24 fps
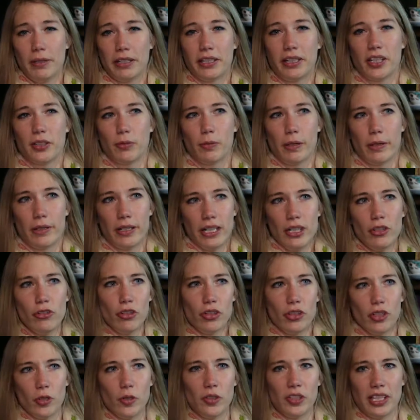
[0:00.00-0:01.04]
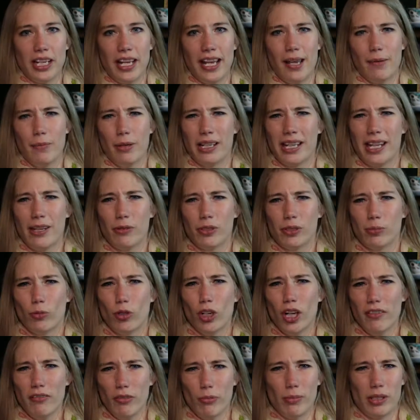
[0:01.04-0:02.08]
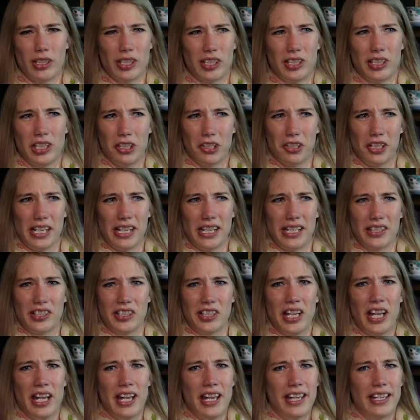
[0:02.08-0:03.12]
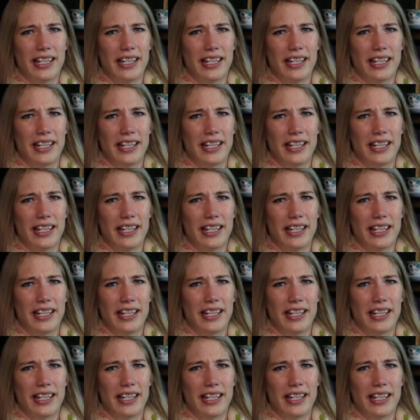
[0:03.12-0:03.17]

because we were introduced to him and he was more of a mysterious